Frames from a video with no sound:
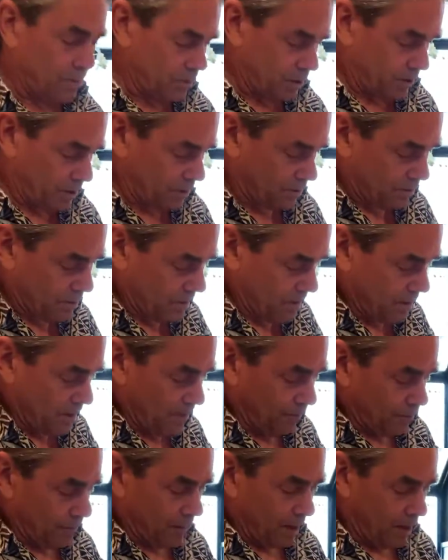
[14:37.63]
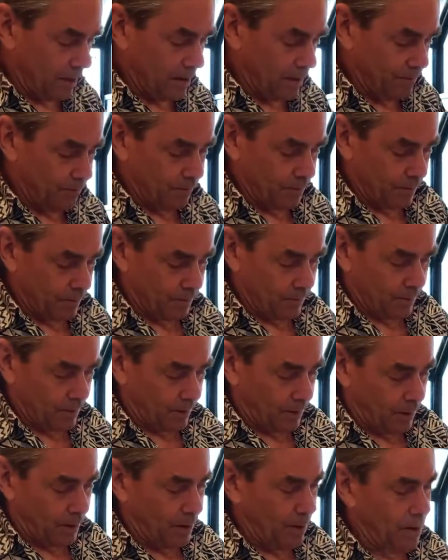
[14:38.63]
So
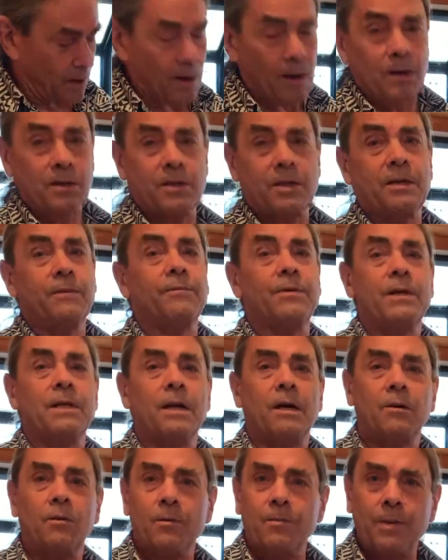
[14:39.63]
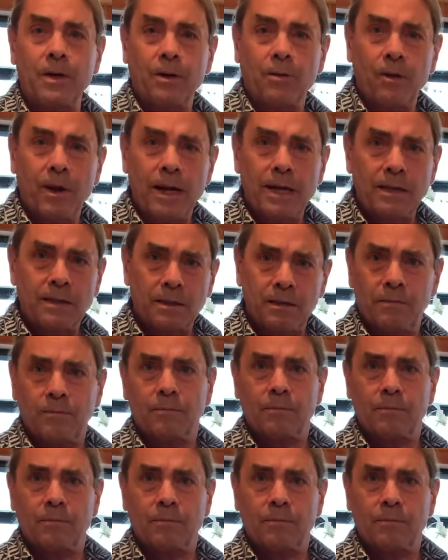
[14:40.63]
a Zinfandel would be great.